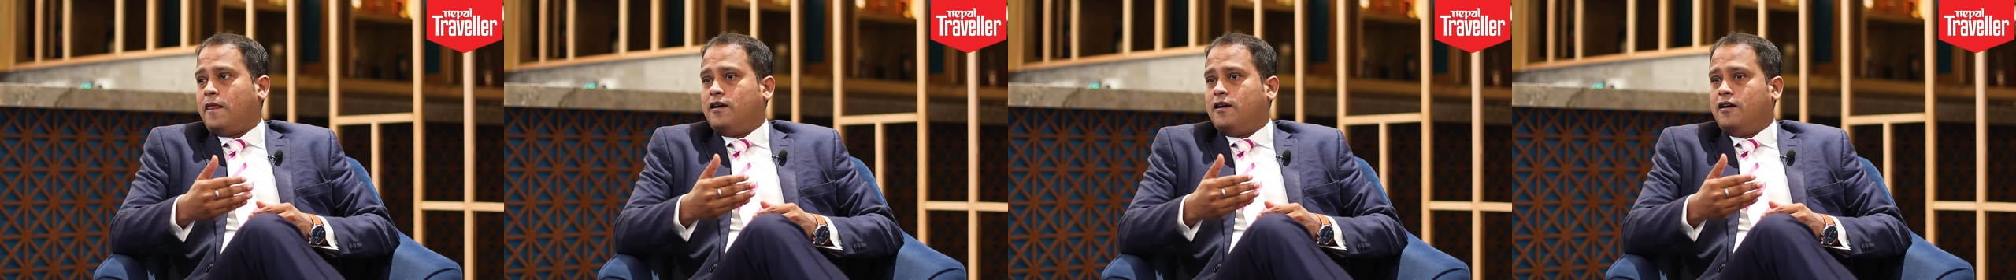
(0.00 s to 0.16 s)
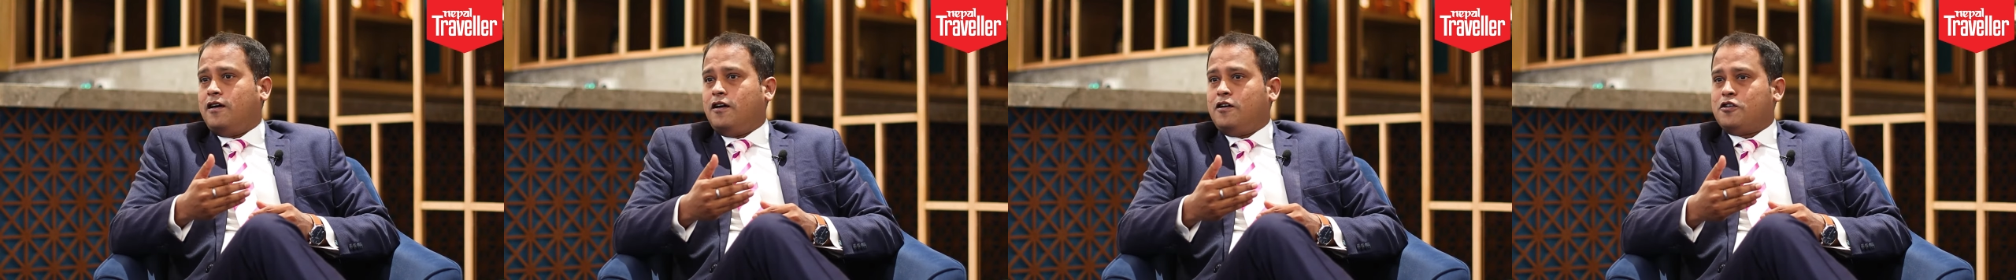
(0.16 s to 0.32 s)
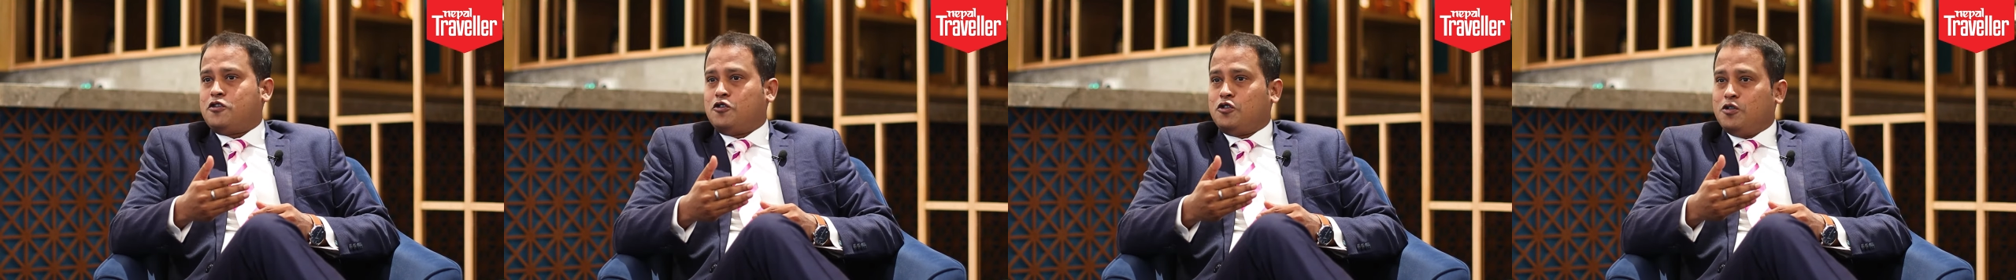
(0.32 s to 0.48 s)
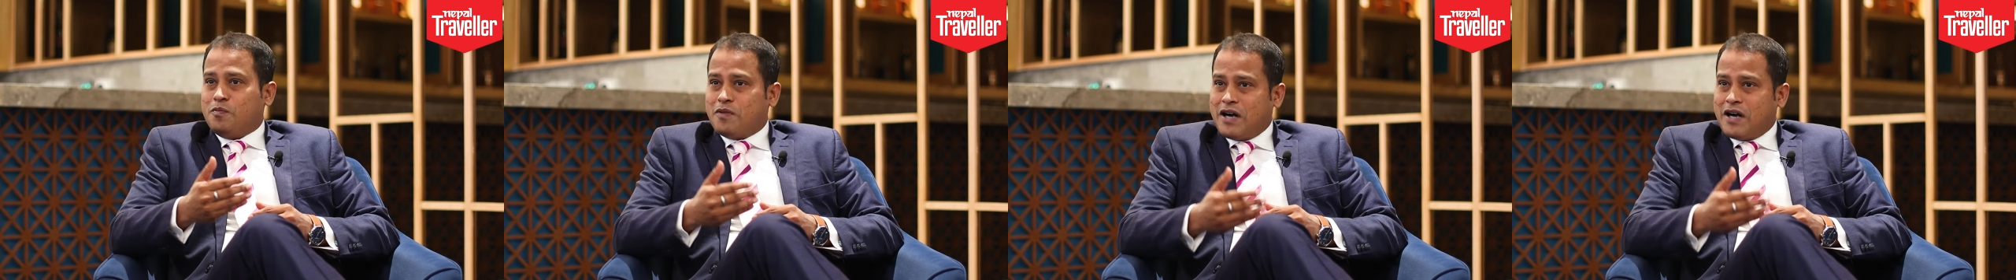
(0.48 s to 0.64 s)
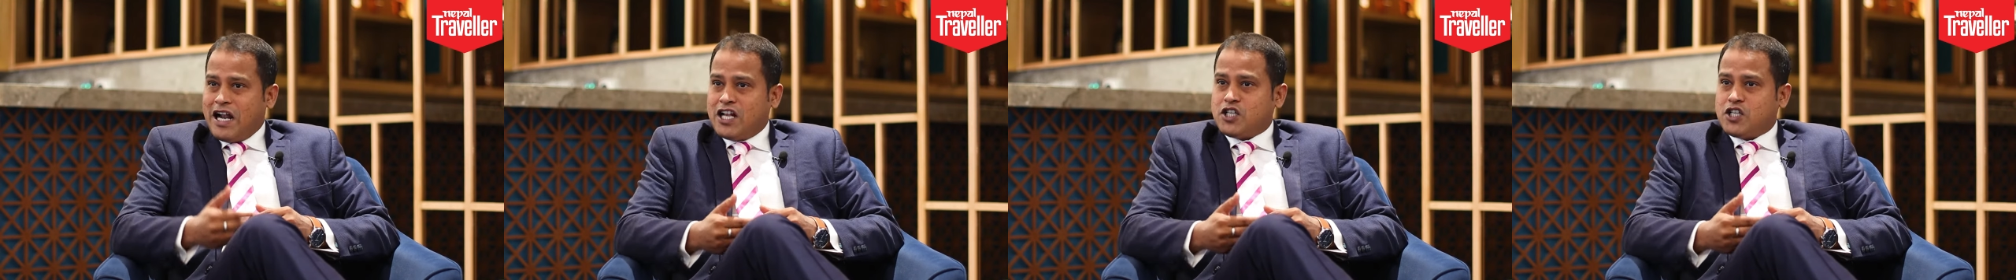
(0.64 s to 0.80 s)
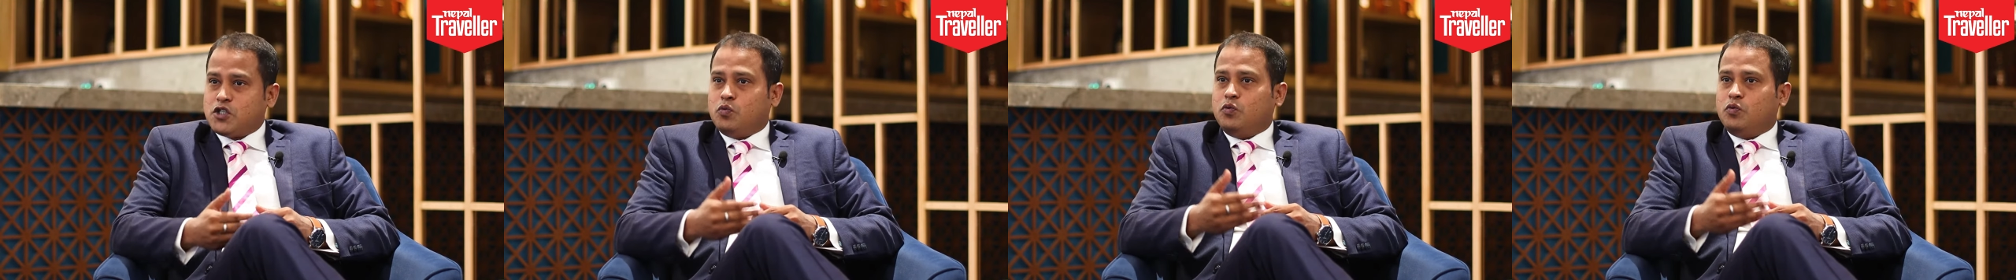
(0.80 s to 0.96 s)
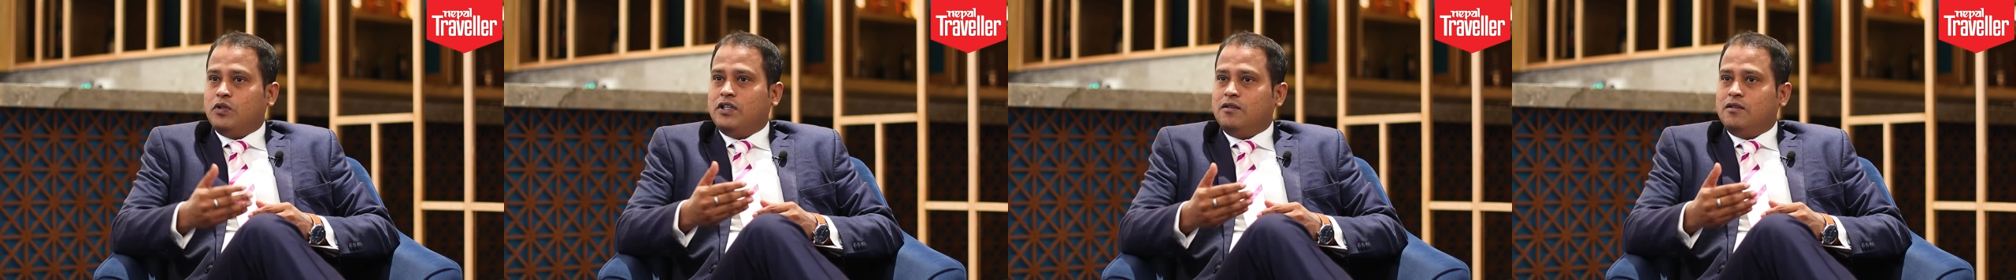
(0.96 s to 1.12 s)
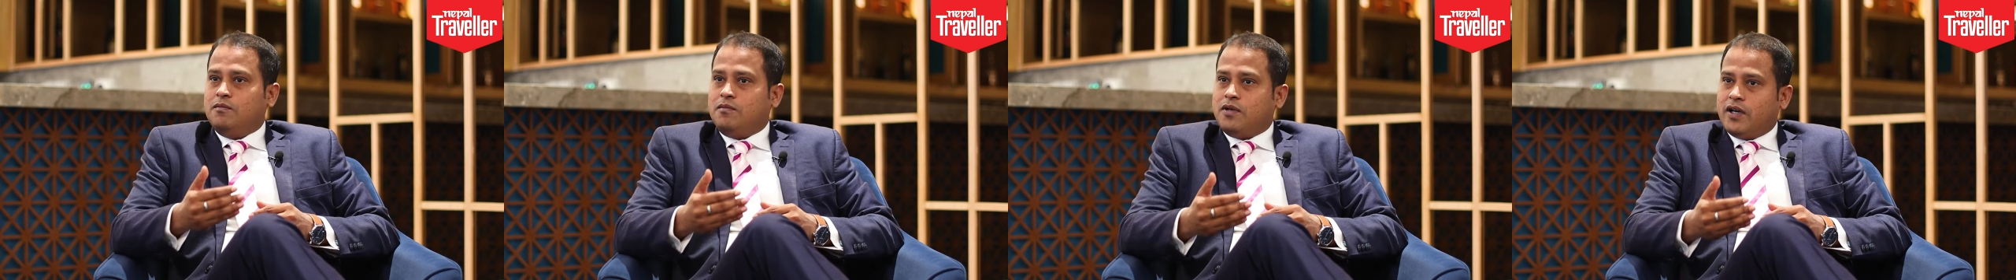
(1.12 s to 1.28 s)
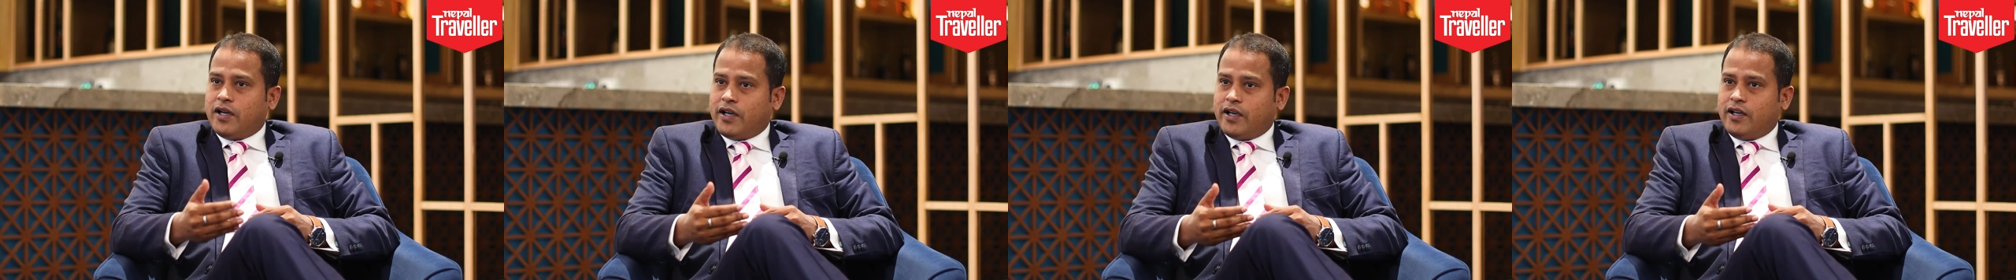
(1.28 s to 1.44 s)
So the brands will
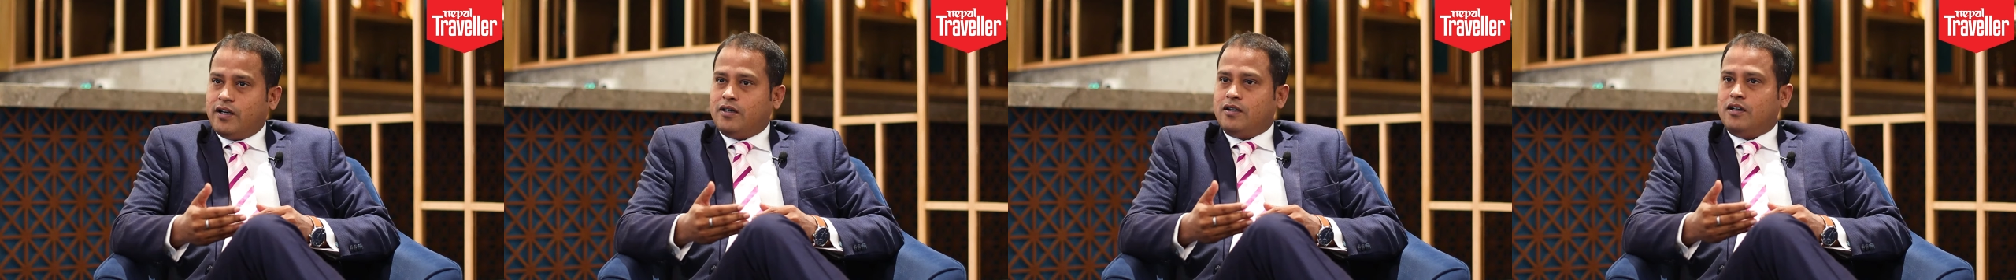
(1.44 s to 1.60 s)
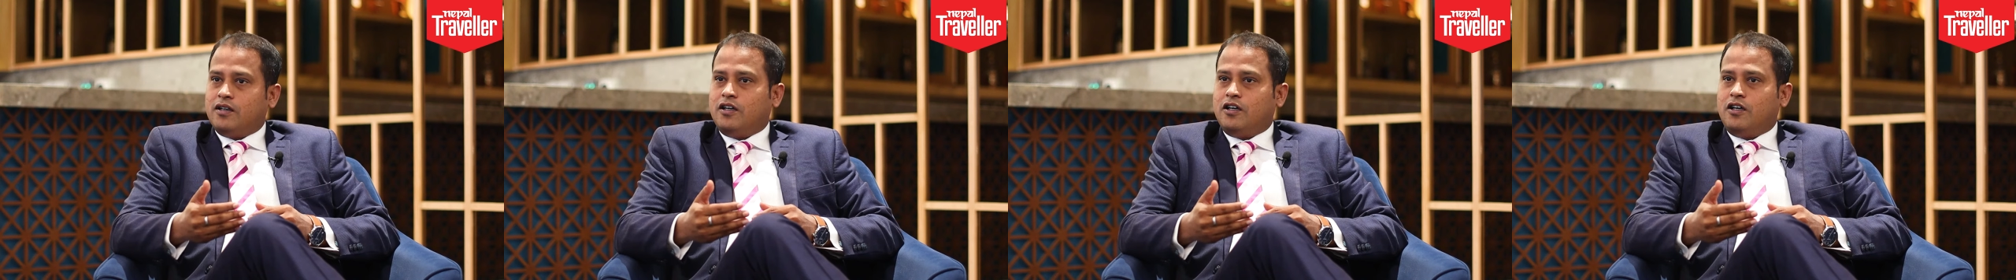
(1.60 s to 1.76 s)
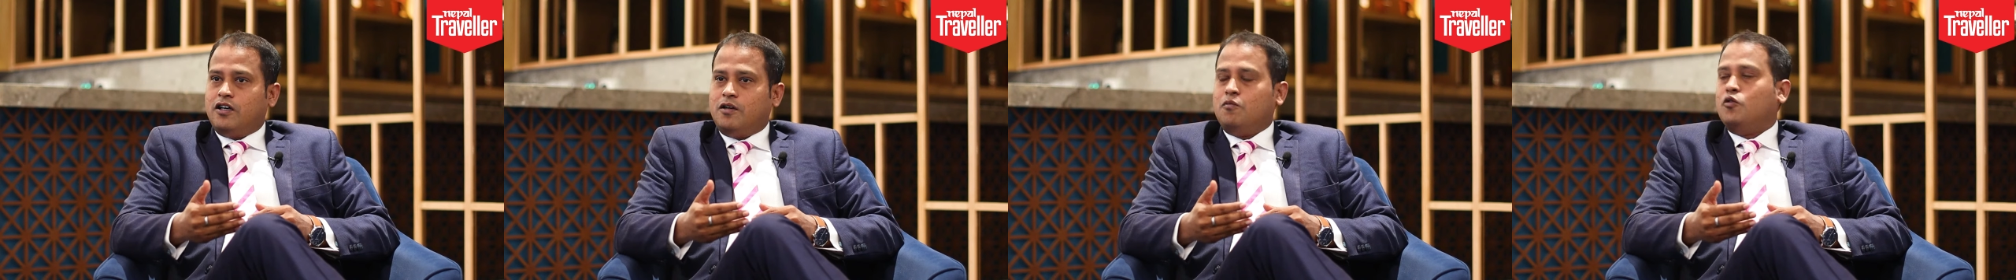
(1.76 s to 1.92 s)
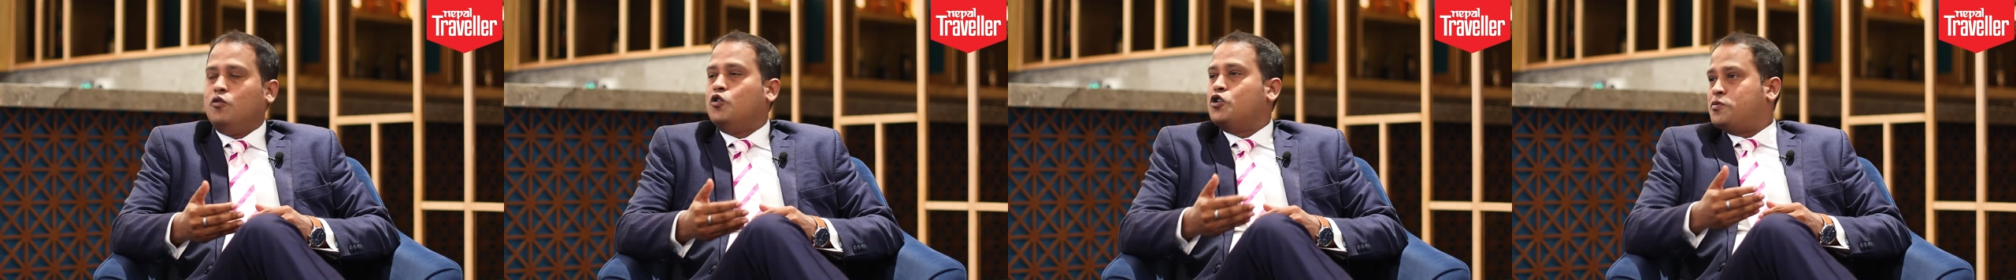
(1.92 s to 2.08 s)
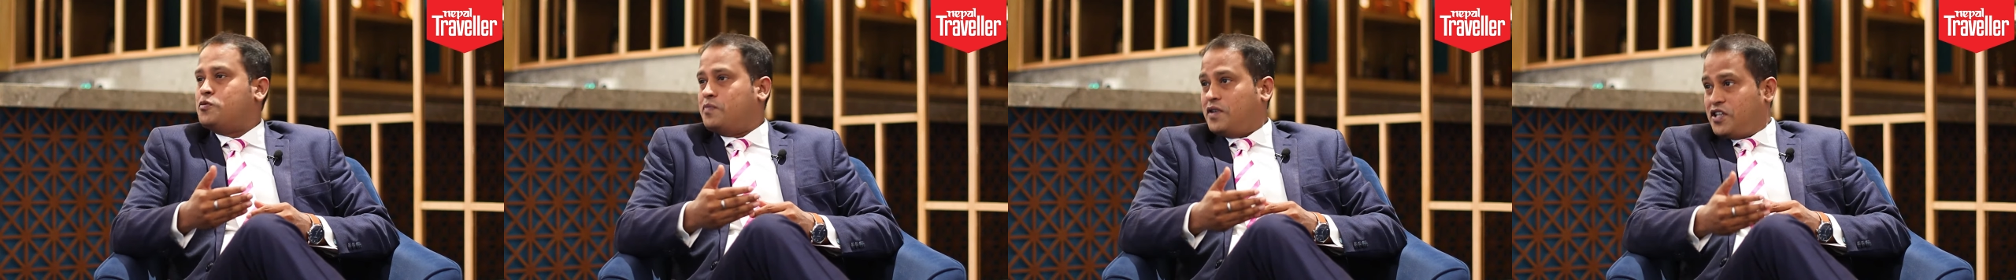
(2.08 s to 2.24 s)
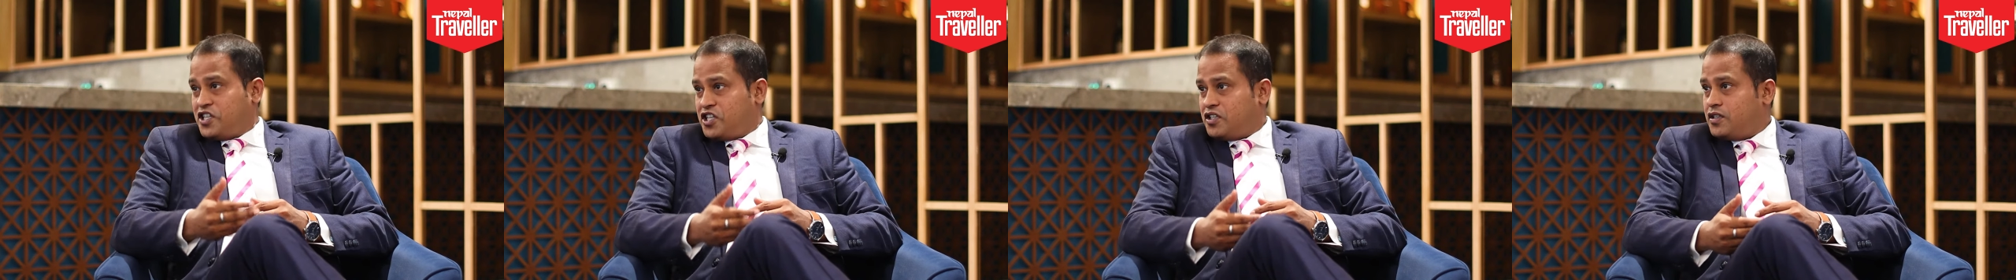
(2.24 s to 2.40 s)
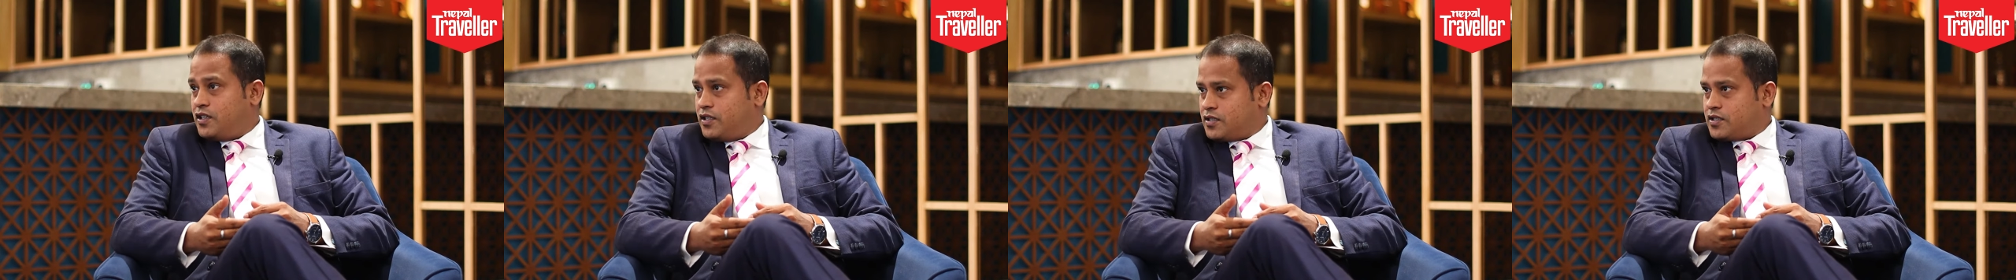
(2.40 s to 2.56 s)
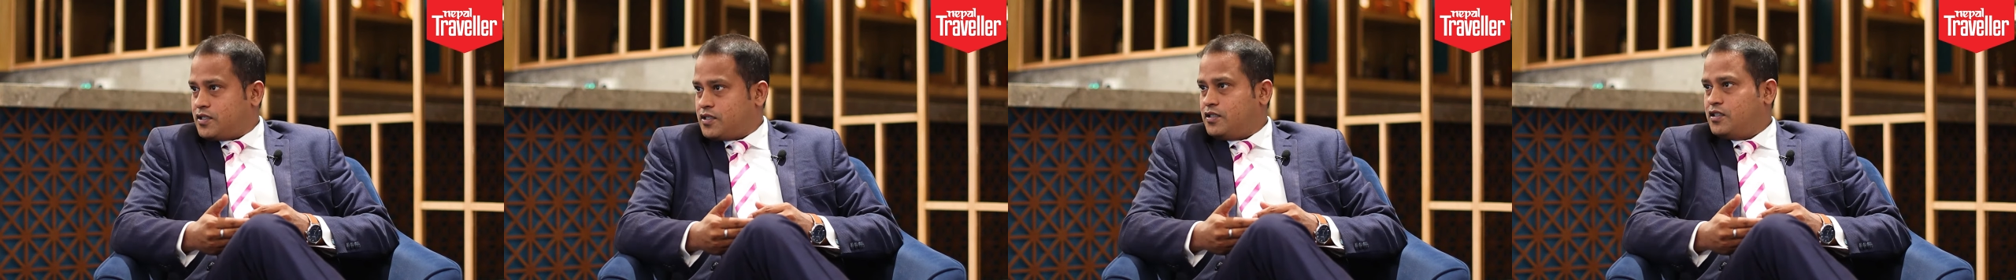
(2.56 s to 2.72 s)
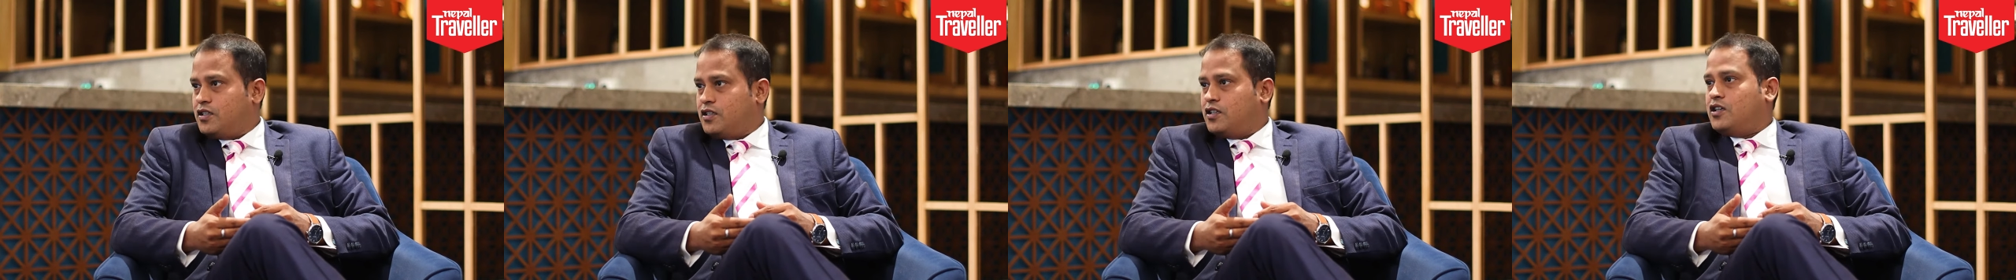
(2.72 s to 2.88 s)
bring in more
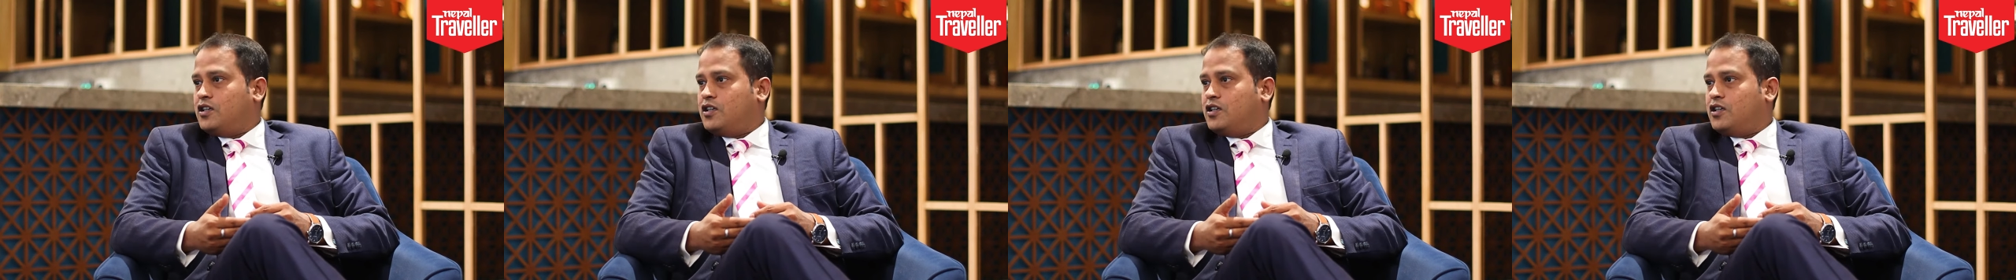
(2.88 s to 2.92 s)
specialists